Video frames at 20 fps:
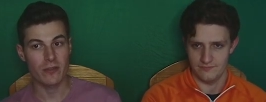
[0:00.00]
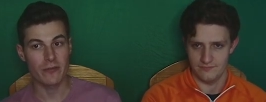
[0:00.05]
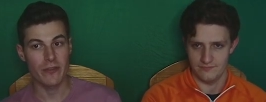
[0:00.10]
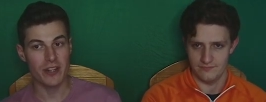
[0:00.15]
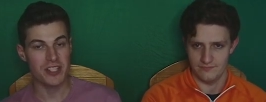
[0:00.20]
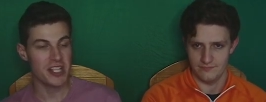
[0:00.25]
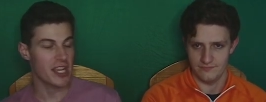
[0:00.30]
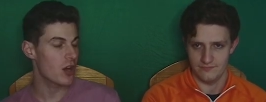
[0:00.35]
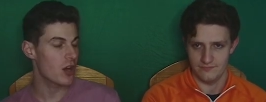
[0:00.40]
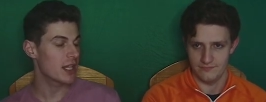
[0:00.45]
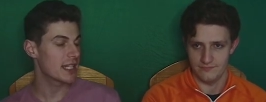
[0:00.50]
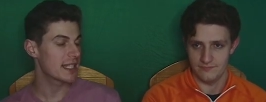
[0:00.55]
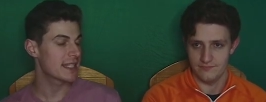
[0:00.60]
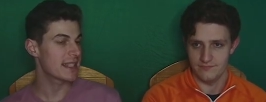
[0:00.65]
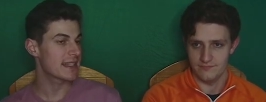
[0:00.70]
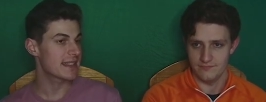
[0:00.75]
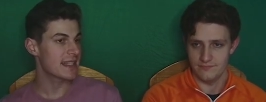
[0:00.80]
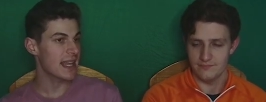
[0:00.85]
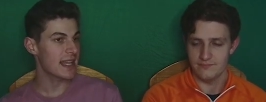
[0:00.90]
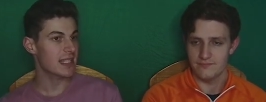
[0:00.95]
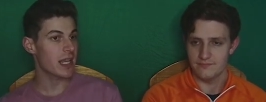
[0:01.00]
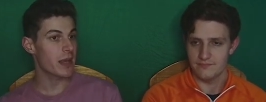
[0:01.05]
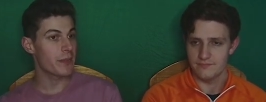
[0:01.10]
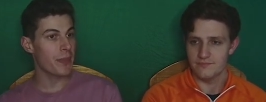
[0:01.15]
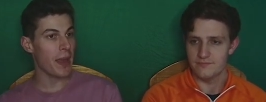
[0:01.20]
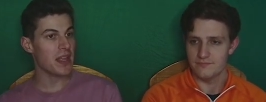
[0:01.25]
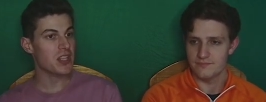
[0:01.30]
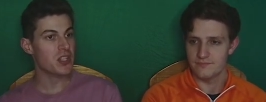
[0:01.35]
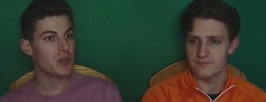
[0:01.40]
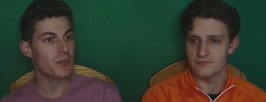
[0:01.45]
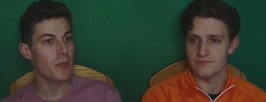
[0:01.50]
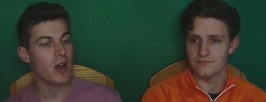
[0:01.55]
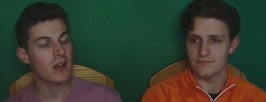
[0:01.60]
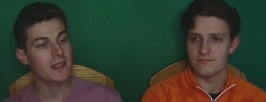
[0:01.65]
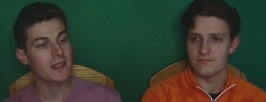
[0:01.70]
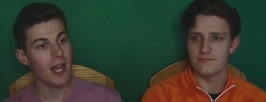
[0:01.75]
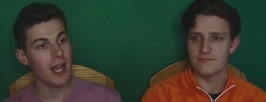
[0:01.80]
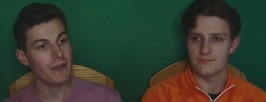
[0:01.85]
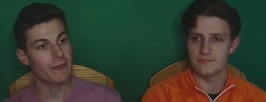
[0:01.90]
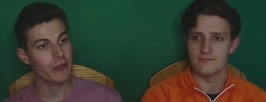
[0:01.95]
Speaker 1: very early to set a benchmark
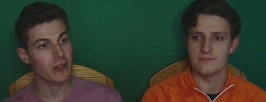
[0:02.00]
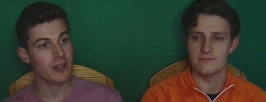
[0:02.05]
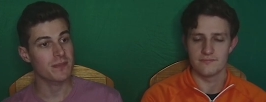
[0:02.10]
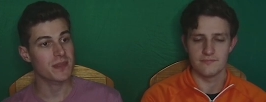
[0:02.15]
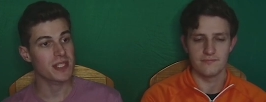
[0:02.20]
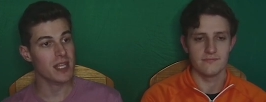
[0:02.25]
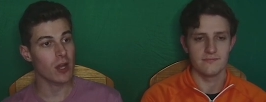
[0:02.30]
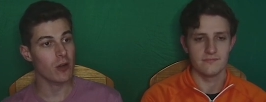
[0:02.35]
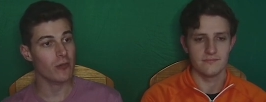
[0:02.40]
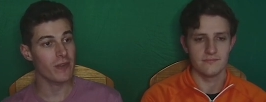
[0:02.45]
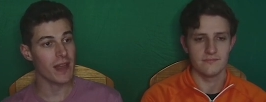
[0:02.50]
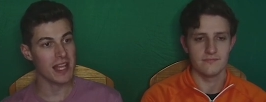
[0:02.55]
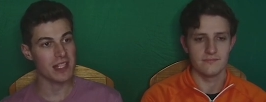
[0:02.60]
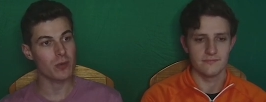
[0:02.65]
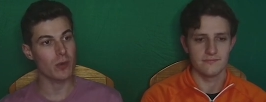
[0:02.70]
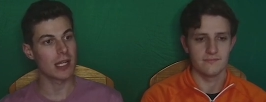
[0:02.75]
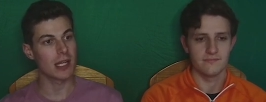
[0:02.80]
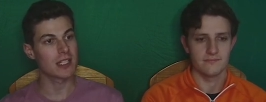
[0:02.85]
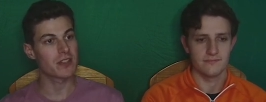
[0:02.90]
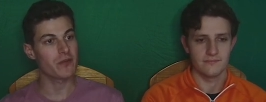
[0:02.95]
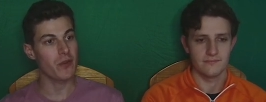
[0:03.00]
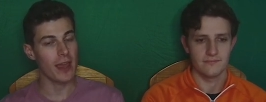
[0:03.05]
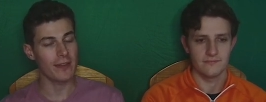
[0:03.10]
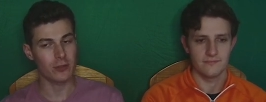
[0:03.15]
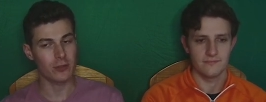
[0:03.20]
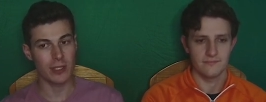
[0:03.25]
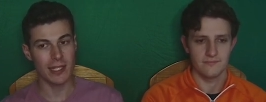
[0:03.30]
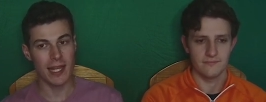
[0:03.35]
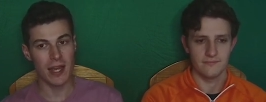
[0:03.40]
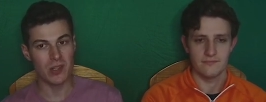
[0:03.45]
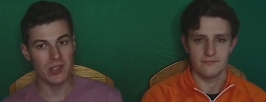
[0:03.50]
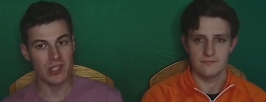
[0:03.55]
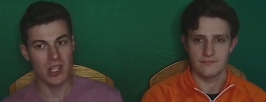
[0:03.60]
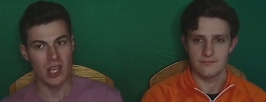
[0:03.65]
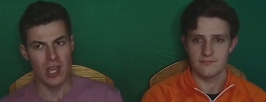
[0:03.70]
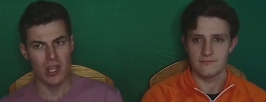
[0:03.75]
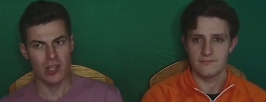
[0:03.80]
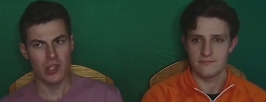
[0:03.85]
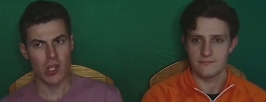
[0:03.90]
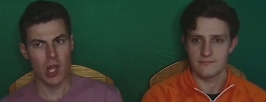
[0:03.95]
time for himself as well as for everyone else.
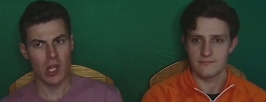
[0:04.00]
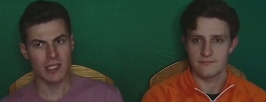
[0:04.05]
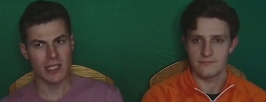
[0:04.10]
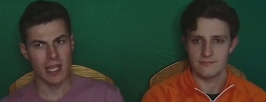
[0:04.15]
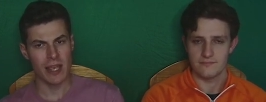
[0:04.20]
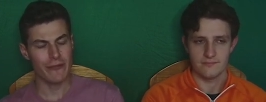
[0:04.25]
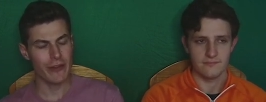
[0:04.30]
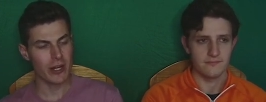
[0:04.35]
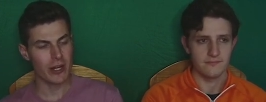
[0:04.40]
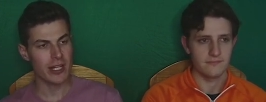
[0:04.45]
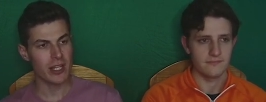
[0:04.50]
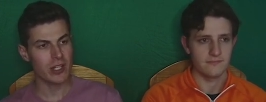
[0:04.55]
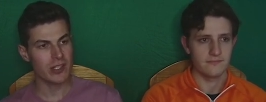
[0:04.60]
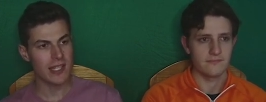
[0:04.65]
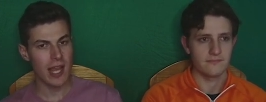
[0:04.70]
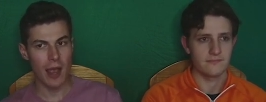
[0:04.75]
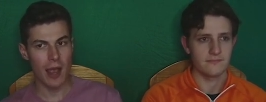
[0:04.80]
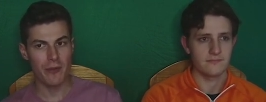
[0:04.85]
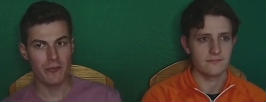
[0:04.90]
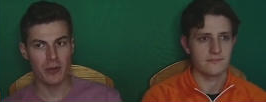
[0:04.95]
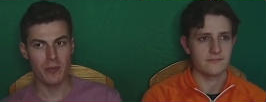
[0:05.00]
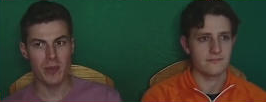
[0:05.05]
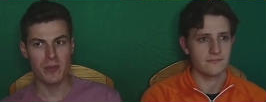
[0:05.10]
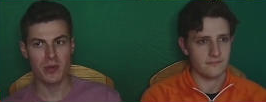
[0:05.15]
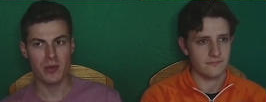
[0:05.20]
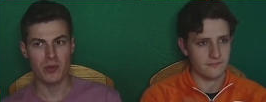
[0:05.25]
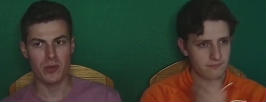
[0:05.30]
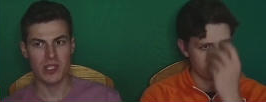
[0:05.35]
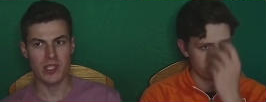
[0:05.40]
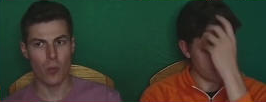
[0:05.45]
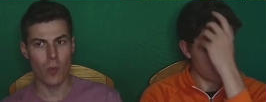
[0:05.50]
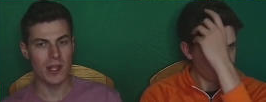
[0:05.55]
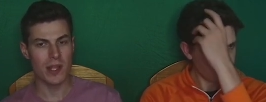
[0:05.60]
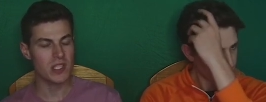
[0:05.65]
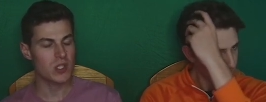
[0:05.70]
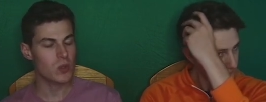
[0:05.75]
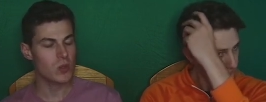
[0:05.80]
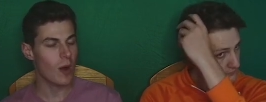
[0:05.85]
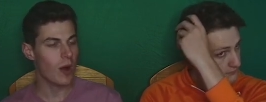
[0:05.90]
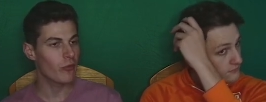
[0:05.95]
Not a very good time from him. It was a
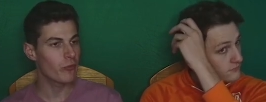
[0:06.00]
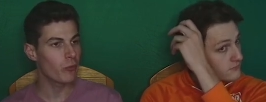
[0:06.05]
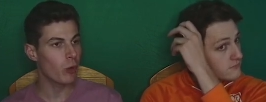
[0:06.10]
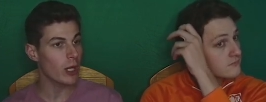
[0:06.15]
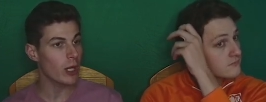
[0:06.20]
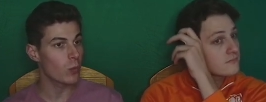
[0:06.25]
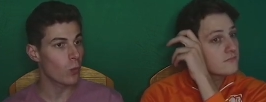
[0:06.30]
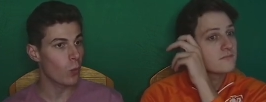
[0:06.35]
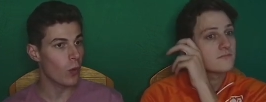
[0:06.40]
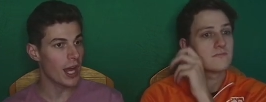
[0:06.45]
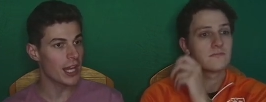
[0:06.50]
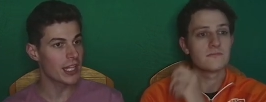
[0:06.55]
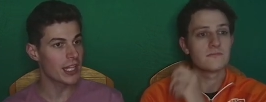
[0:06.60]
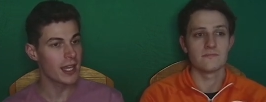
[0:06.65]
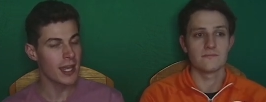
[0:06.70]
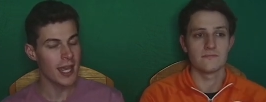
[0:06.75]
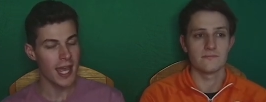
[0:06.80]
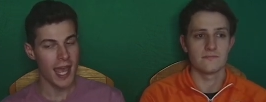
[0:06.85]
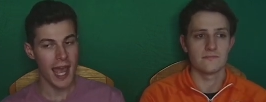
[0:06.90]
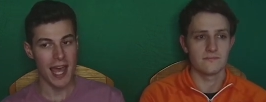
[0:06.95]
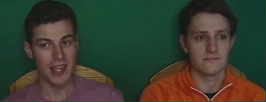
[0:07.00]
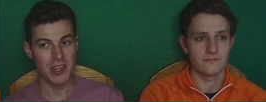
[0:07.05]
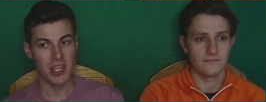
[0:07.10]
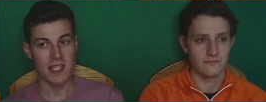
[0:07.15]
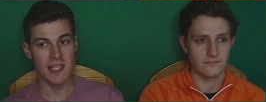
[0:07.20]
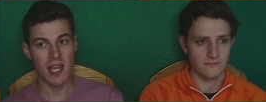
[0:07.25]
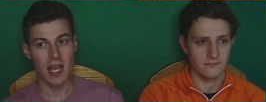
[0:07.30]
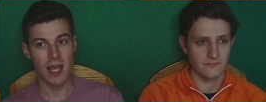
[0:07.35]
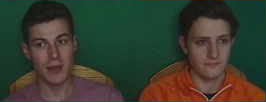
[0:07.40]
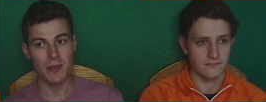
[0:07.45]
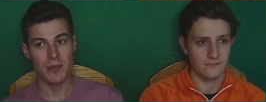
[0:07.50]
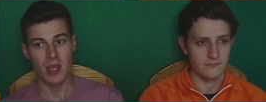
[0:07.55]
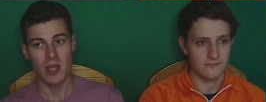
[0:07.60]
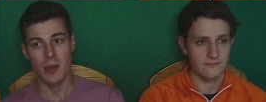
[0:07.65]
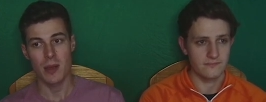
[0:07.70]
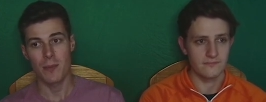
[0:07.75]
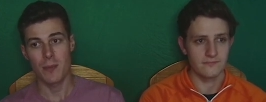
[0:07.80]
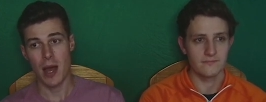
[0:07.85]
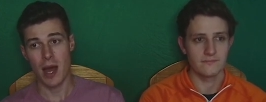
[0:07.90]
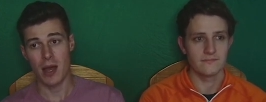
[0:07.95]
112.1 at the time.
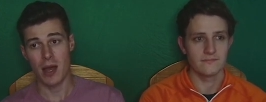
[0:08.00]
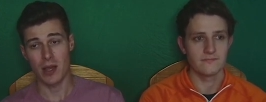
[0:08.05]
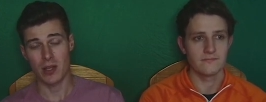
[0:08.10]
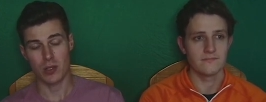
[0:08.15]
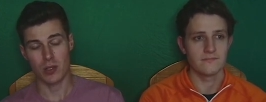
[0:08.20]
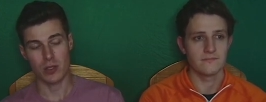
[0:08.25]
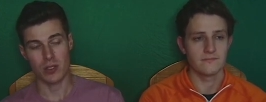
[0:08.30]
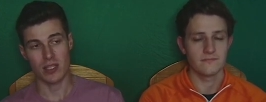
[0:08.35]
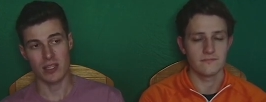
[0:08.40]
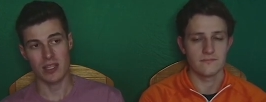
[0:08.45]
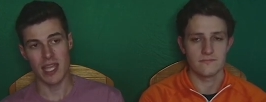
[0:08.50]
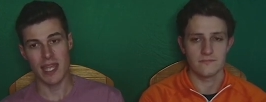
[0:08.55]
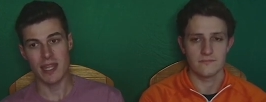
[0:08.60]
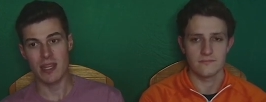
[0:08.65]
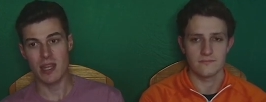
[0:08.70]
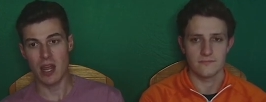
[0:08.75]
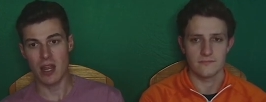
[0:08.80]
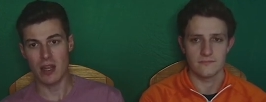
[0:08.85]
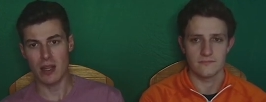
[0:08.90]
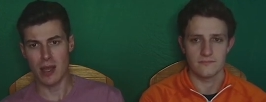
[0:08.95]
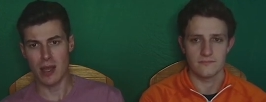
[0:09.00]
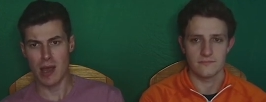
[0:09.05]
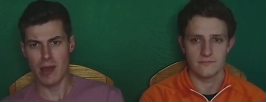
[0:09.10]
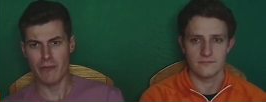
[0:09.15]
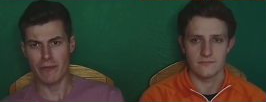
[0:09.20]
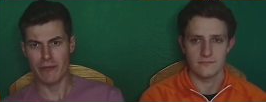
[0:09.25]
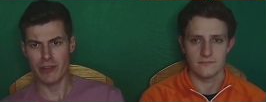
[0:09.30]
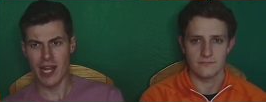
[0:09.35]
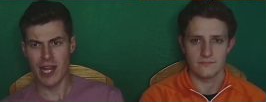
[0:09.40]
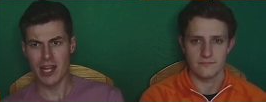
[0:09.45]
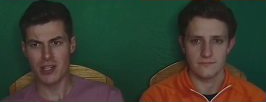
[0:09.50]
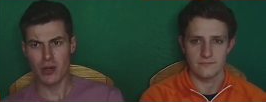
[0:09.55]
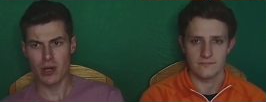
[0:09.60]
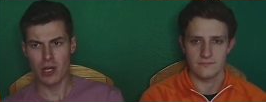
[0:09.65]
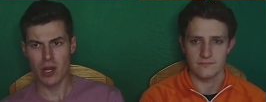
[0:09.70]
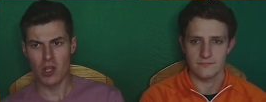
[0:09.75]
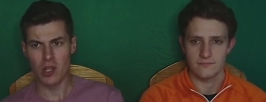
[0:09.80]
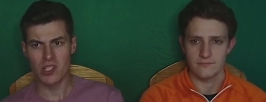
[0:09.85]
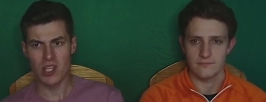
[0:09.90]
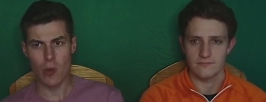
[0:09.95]
Uh, then Fernando
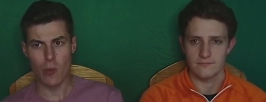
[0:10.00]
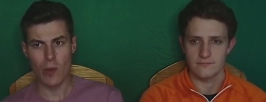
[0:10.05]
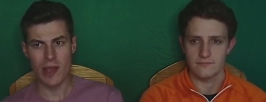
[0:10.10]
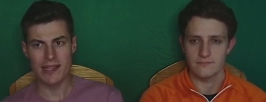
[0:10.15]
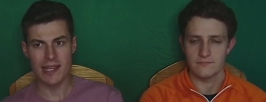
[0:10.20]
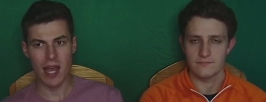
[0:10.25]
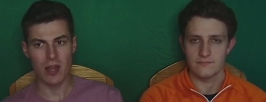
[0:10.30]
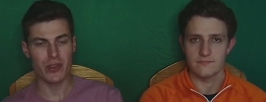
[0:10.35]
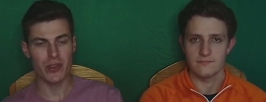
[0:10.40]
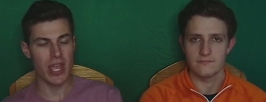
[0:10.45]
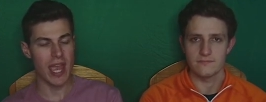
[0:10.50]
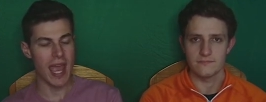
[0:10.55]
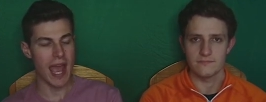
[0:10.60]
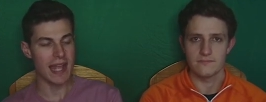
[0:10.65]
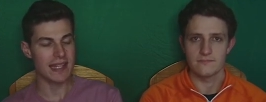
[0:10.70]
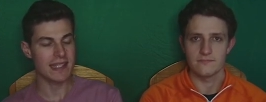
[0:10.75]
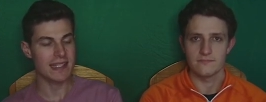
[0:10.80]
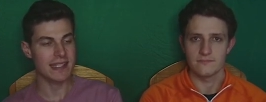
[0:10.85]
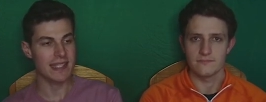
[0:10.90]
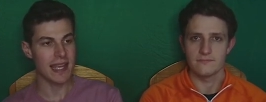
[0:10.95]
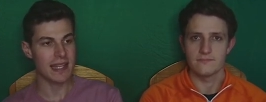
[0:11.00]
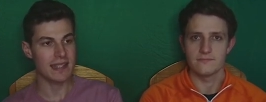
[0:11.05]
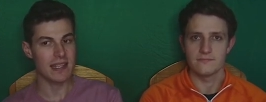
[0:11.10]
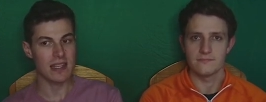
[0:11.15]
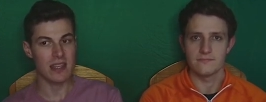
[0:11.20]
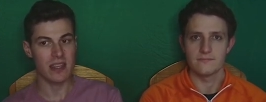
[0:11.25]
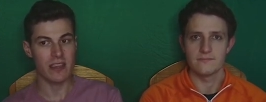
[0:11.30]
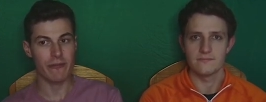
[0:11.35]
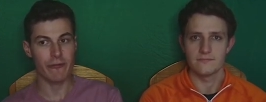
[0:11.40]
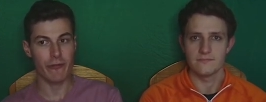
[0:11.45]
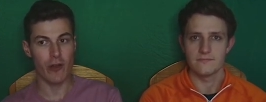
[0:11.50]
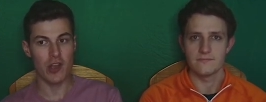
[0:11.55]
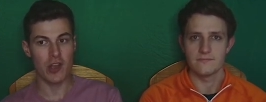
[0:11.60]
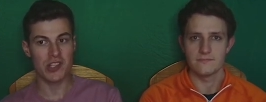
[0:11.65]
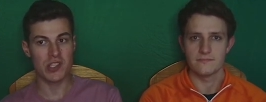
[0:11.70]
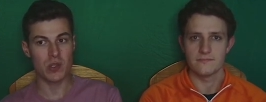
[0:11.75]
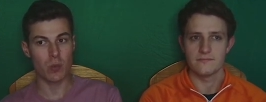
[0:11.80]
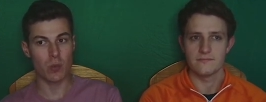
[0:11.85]
Alonso went out there and set the first